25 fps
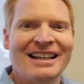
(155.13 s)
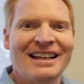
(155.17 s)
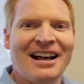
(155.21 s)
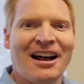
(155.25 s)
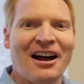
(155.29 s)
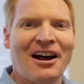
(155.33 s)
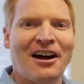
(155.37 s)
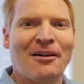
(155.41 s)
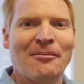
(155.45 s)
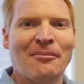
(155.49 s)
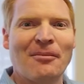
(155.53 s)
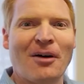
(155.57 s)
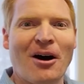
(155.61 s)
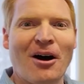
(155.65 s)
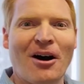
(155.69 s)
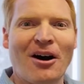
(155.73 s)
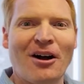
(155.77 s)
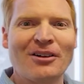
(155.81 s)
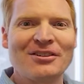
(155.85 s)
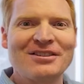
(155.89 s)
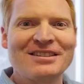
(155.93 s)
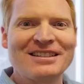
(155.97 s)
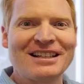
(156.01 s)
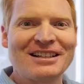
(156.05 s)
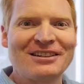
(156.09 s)

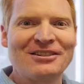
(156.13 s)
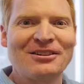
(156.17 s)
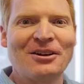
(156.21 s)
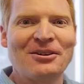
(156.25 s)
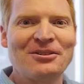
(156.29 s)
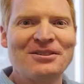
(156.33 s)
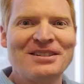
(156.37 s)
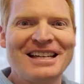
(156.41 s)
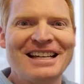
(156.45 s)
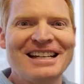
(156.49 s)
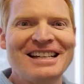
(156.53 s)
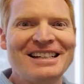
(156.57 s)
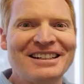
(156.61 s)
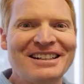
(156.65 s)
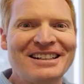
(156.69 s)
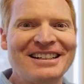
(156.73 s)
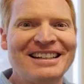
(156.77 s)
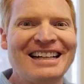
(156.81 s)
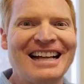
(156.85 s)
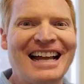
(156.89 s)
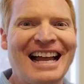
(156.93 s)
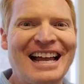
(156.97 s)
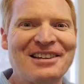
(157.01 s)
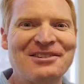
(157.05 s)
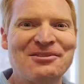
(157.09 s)
I'll stick those here
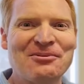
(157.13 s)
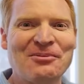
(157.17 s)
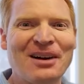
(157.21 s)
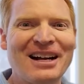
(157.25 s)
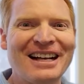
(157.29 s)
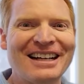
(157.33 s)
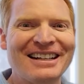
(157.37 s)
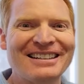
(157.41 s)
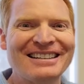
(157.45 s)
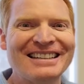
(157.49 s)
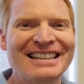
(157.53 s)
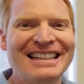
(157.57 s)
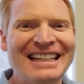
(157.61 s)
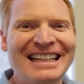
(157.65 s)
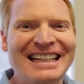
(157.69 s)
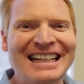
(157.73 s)
as well,